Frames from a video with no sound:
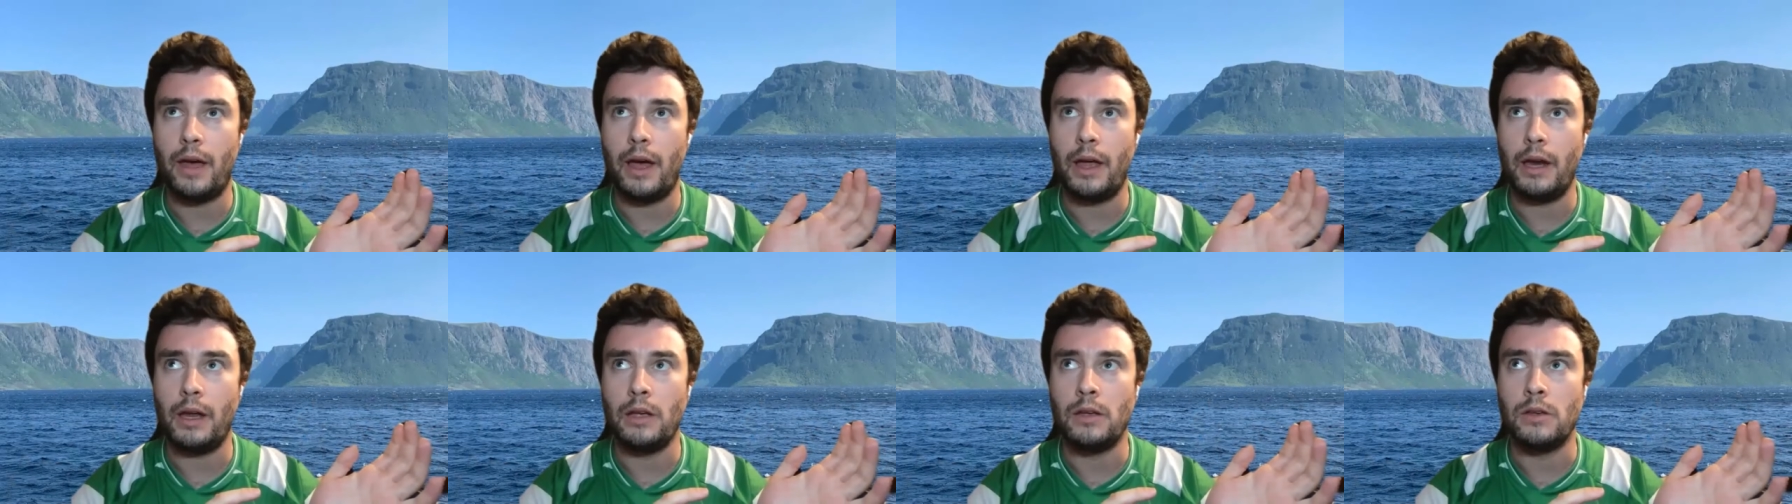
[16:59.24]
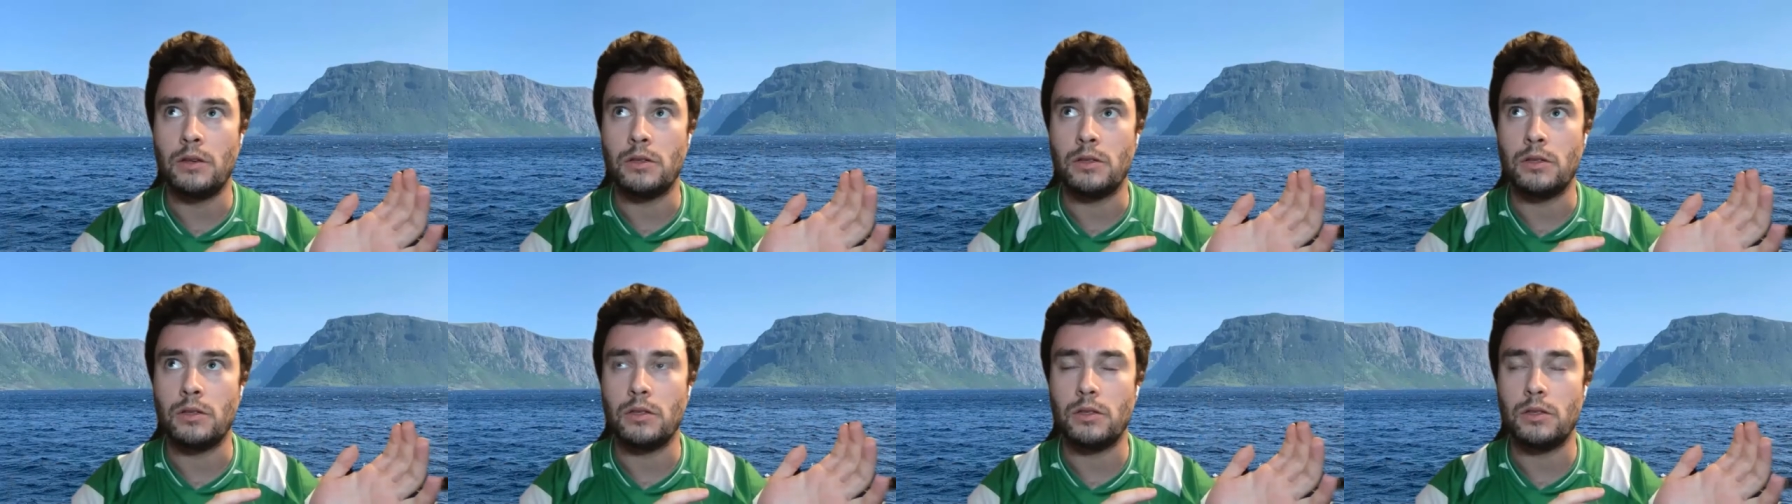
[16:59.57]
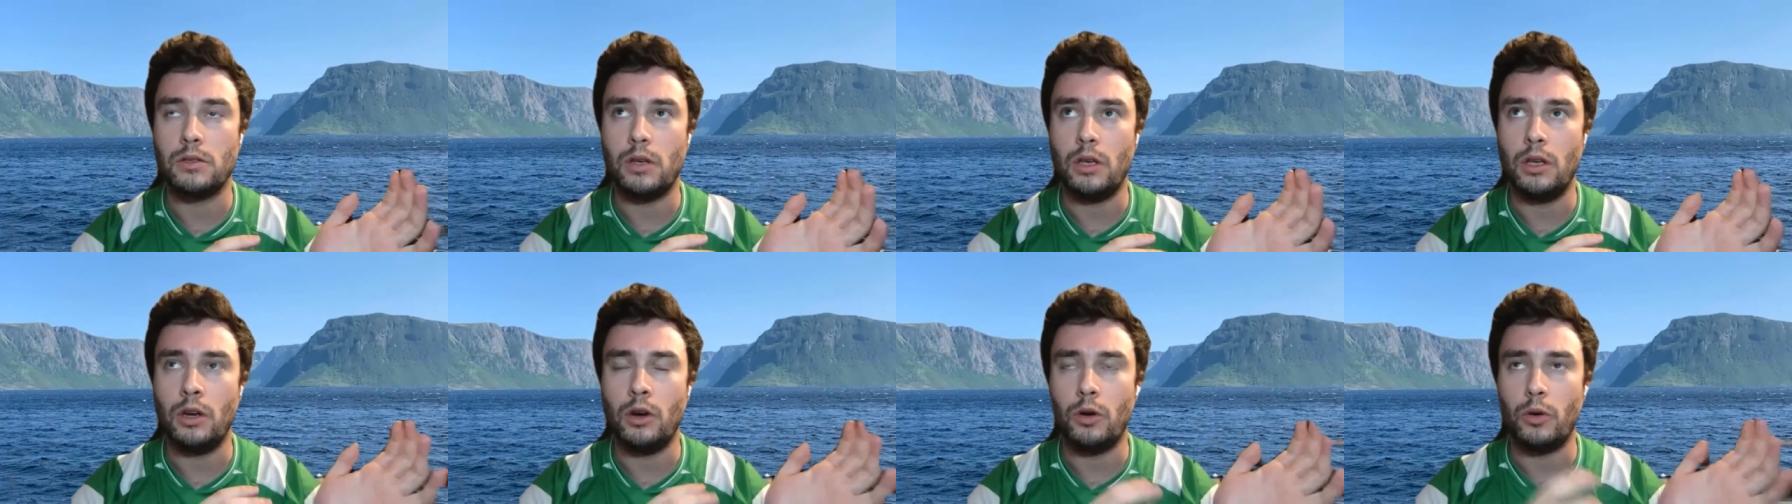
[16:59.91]
is,
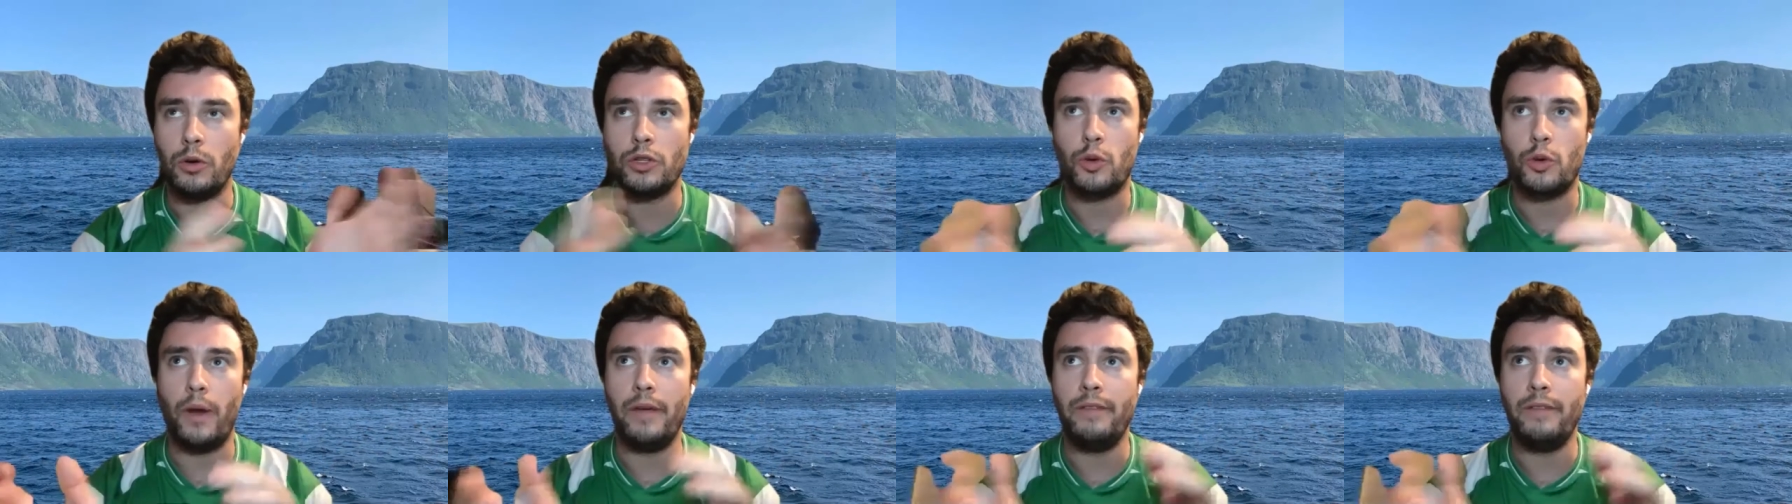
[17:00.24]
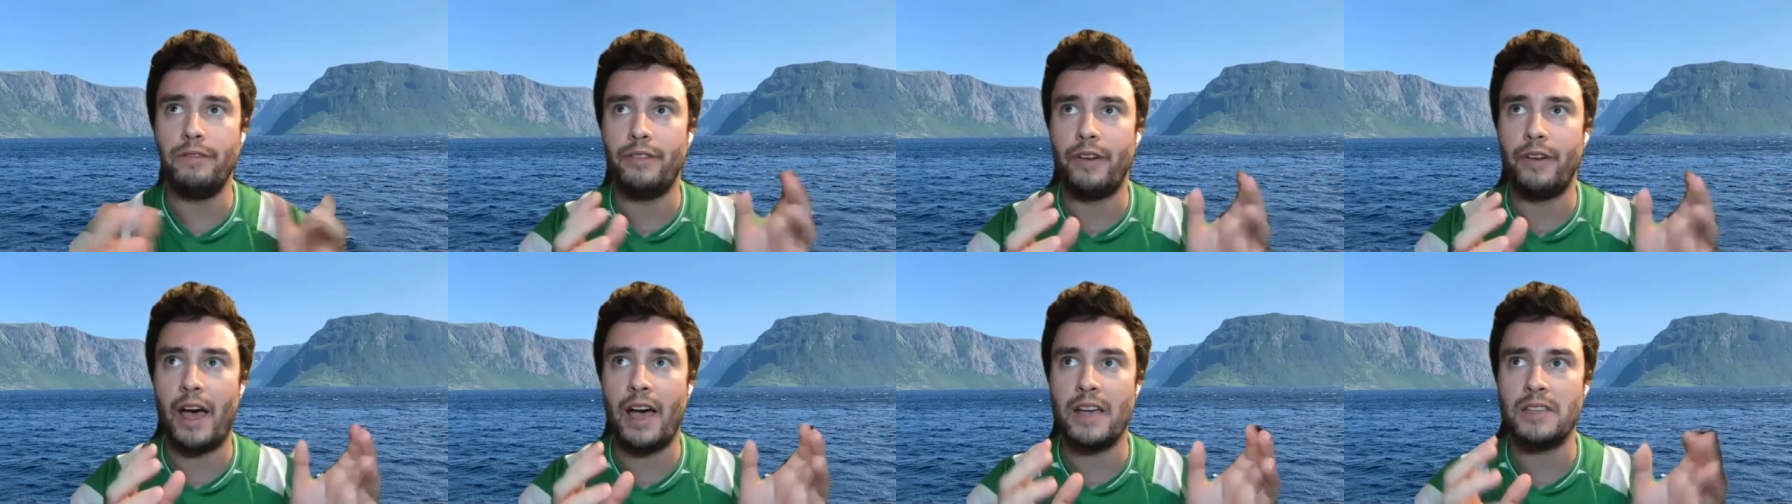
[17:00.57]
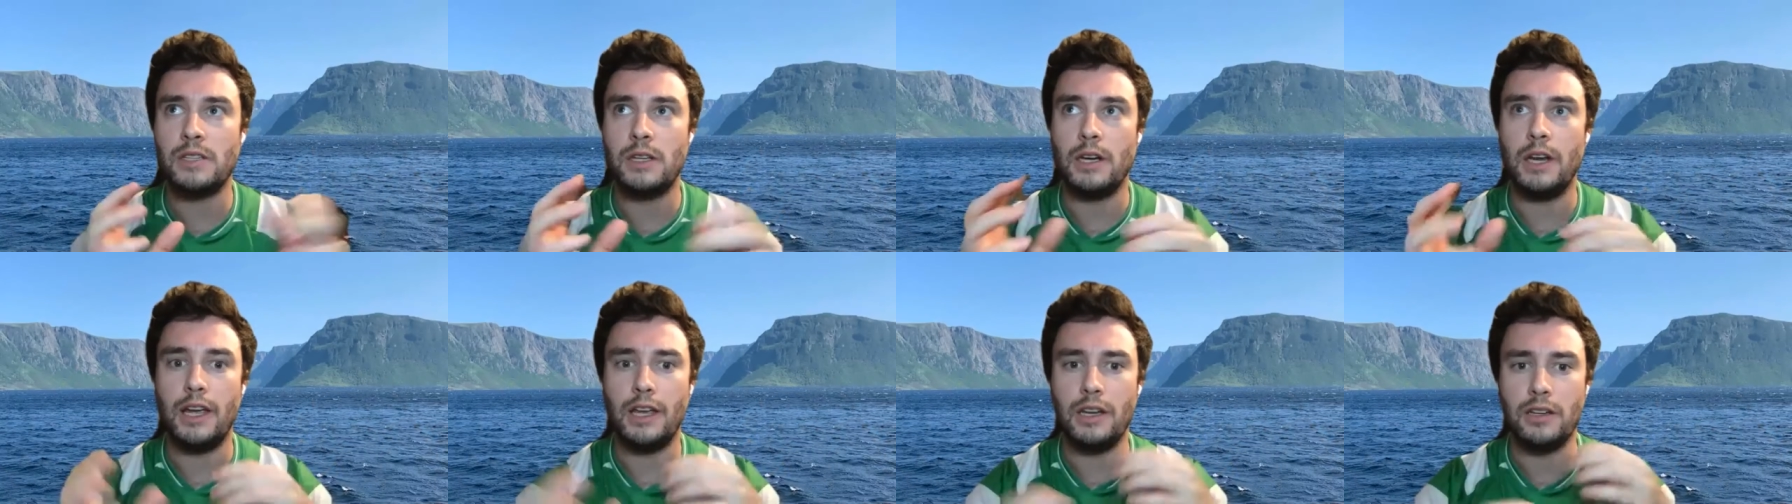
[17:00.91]
it's quite
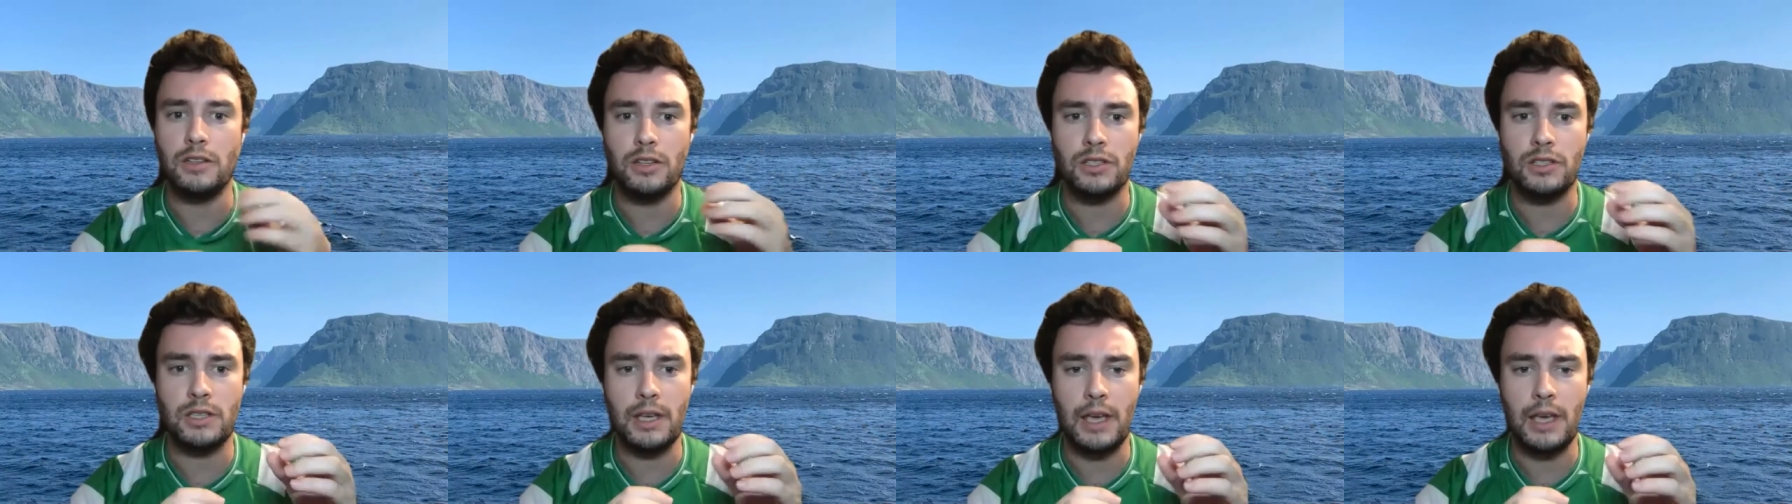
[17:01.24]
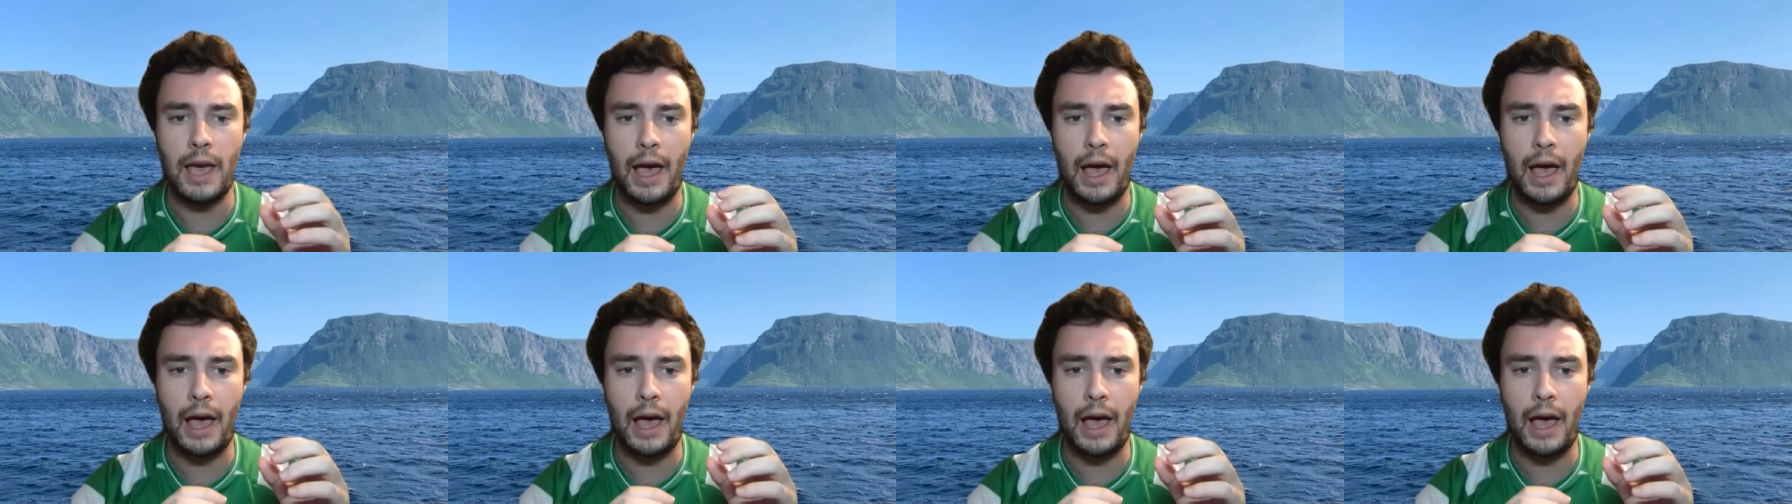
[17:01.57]
fascinating to see